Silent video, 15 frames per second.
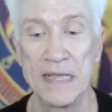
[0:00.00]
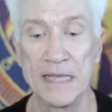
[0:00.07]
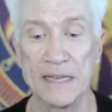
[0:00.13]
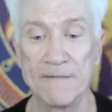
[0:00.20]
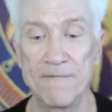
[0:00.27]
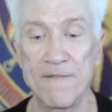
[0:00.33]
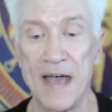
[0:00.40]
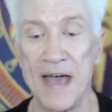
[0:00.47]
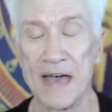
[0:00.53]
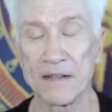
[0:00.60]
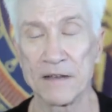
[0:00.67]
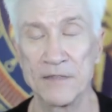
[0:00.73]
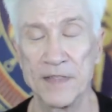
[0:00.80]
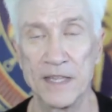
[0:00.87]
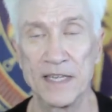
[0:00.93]
In
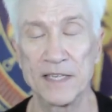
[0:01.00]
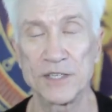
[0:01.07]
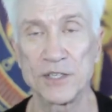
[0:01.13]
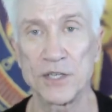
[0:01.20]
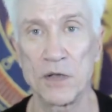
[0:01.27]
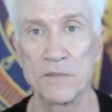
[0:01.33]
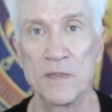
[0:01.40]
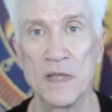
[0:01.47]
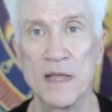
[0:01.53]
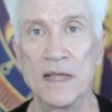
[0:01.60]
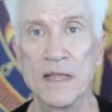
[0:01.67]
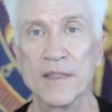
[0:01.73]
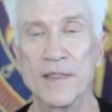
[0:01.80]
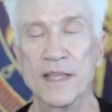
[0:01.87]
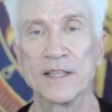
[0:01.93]
fact, this
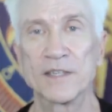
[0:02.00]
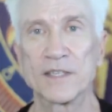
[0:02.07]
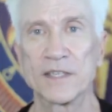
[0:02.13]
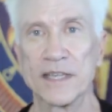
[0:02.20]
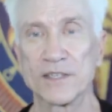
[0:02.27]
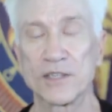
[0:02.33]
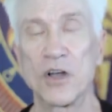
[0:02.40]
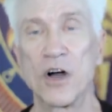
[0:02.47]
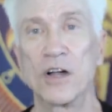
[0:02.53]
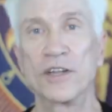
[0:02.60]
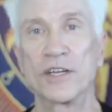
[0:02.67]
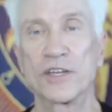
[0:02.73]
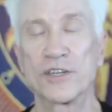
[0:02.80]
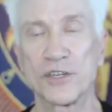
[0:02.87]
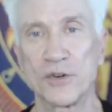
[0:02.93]
this, it's
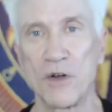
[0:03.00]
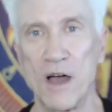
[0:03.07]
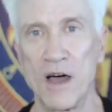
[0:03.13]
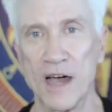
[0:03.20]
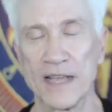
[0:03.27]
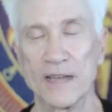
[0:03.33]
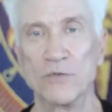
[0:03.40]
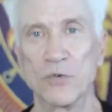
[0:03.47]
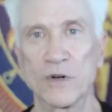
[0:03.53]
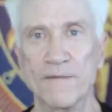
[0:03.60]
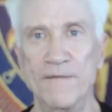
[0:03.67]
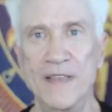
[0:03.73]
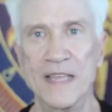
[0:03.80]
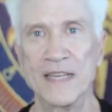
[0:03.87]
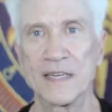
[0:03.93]
called a trine, where
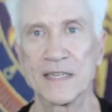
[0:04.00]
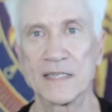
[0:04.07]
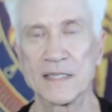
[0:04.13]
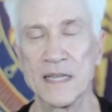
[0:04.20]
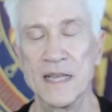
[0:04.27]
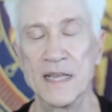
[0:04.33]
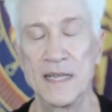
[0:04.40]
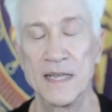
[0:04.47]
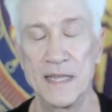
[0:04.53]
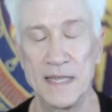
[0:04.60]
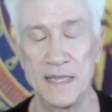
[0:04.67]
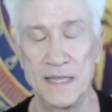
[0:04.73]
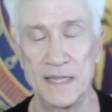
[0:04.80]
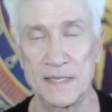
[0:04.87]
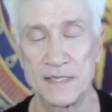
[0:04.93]
Venus
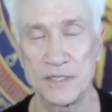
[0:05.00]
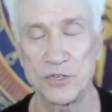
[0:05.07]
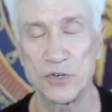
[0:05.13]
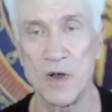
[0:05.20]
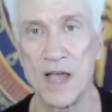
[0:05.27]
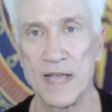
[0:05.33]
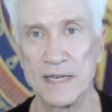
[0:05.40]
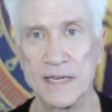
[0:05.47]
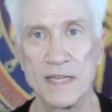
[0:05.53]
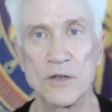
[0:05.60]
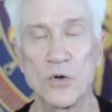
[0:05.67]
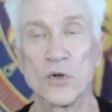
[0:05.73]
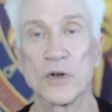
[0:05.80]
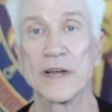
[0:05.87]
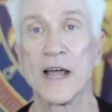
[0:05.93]
is
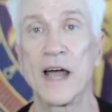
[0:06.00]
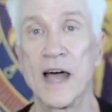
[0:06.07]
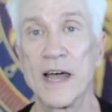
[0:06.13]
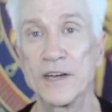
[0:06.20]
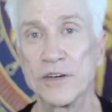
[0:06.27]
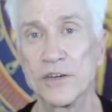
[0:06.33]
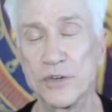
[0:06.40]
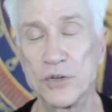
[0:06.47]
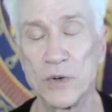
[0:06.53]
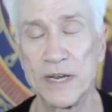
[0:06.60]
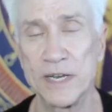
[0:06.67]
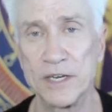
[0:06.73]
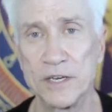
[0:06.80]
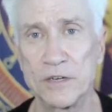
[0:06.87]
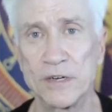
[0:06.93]
trining or in a
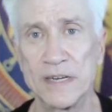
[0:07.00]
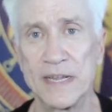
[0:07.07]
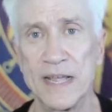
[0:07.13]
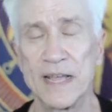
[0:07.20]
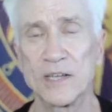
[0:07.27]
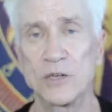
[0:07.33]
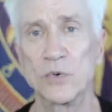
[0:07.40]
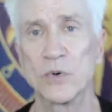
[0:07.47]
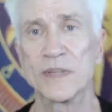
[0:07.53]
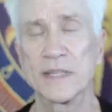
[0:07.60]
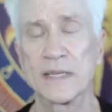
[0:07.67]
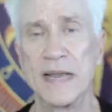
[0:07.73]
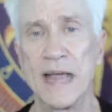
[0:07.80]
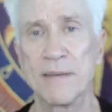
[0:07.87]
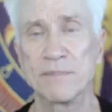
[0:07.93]
120 degree angle
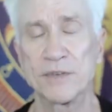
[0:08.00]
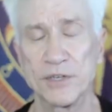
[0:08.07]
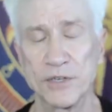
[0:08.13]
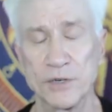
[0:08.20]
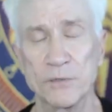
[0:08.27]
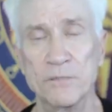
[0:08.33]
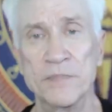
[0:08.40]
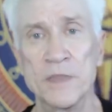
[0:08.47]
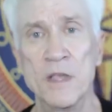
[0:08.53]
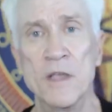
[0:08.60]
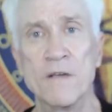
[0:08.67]
with Neptune.